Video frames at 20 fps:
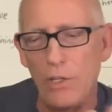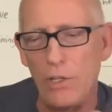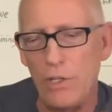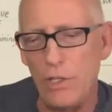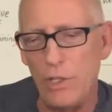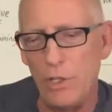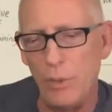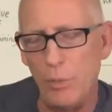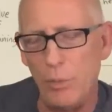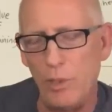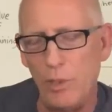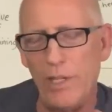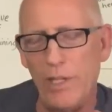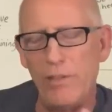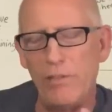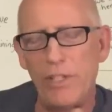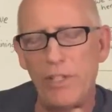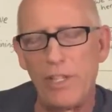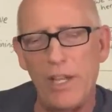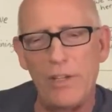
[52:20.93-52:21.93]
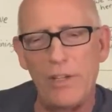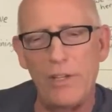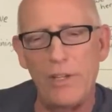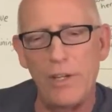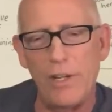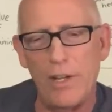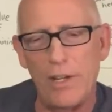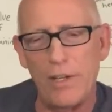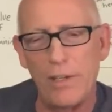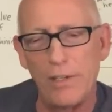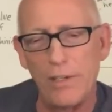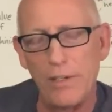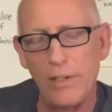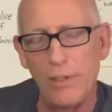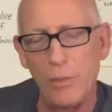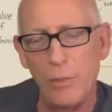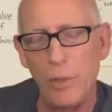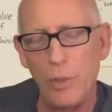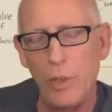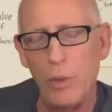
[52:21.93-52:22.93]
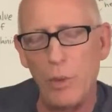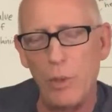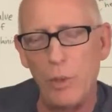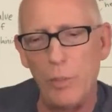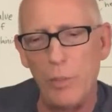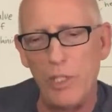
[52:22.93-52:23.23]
Do you believe that uh, we would